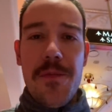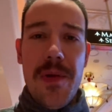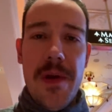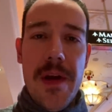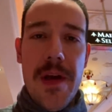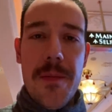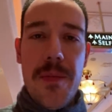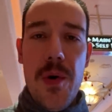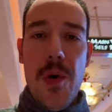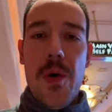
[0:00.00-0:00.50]
of
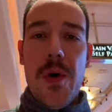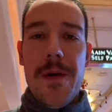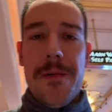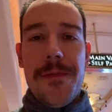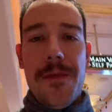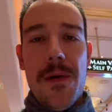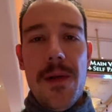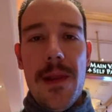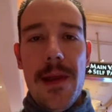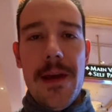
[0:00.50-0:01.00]
playing poker
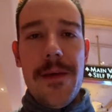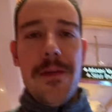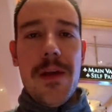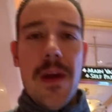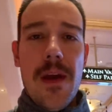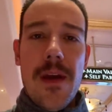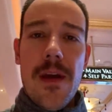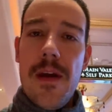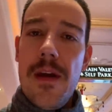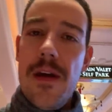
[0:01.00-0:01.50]
for a
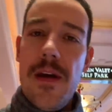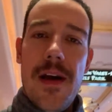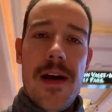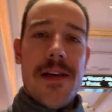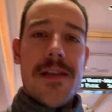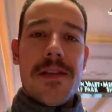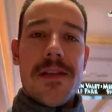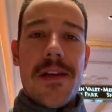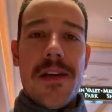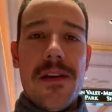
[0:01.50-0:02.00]
living,
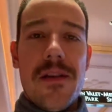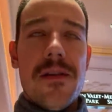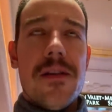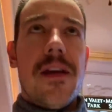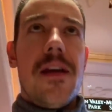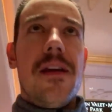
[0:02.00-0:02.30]
I still